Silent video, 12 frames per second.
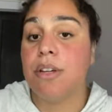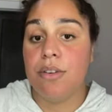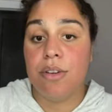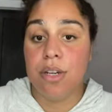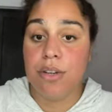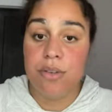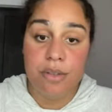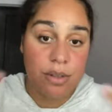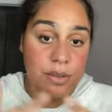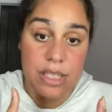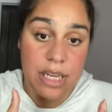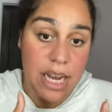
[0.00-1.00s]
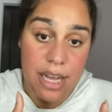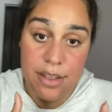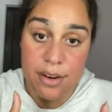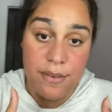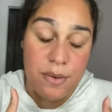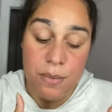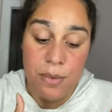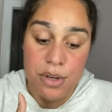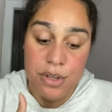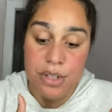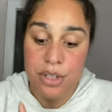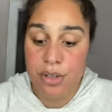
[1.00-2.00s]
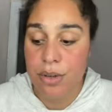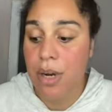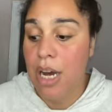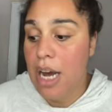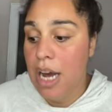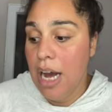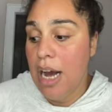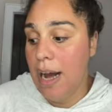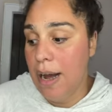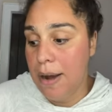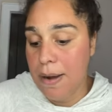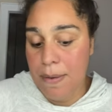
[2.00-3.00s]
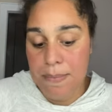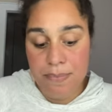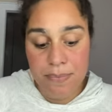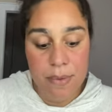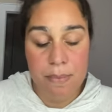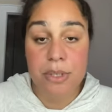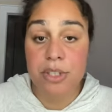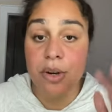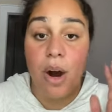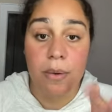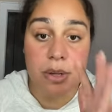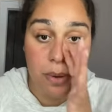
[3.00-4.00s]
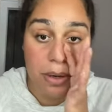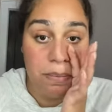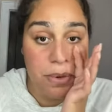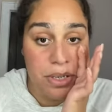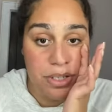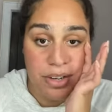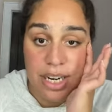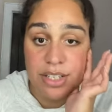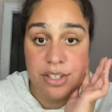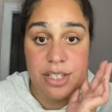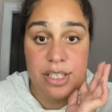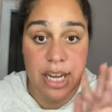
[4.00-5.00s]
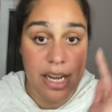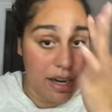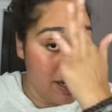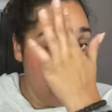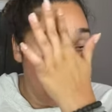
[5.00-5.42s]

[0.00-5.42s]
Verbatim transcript: You can use those together if you want to, um, but you always want to moisturize your skin.